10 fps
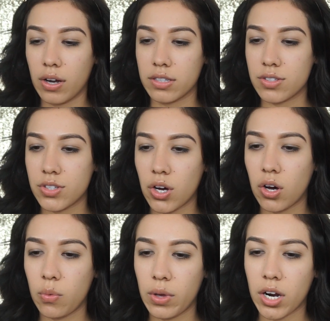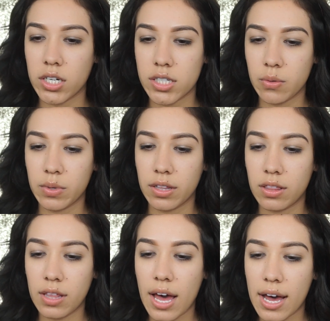Okay, so we are done with
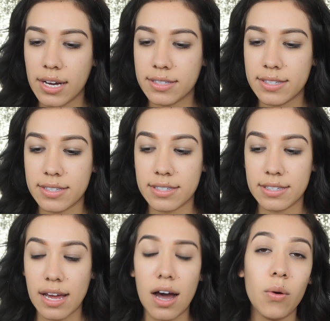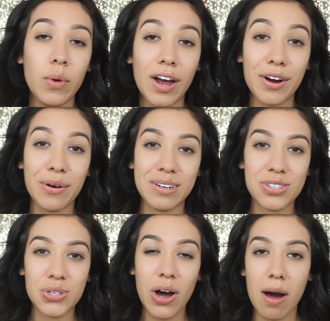that. Now we are going
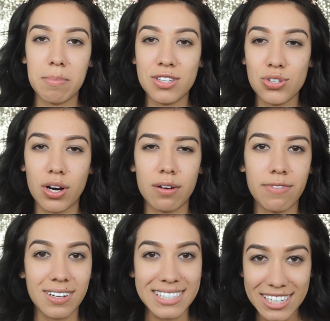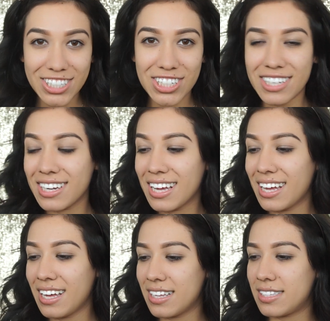to hop into our foundation.
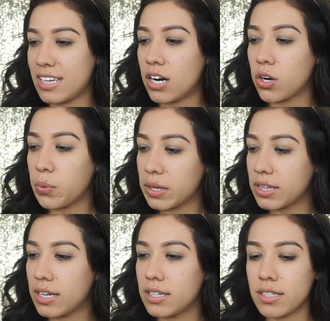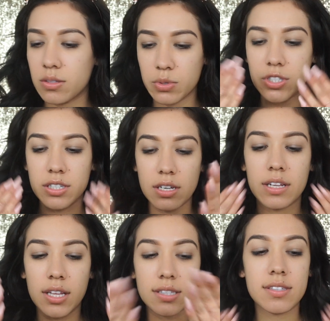See how quick that is? We're just gonna
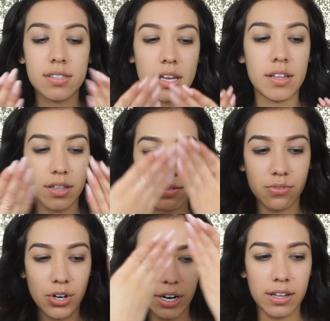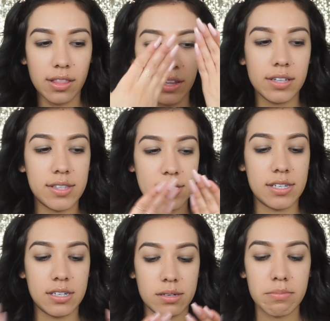let that set in there for a
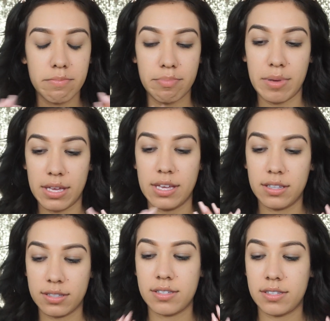little bit.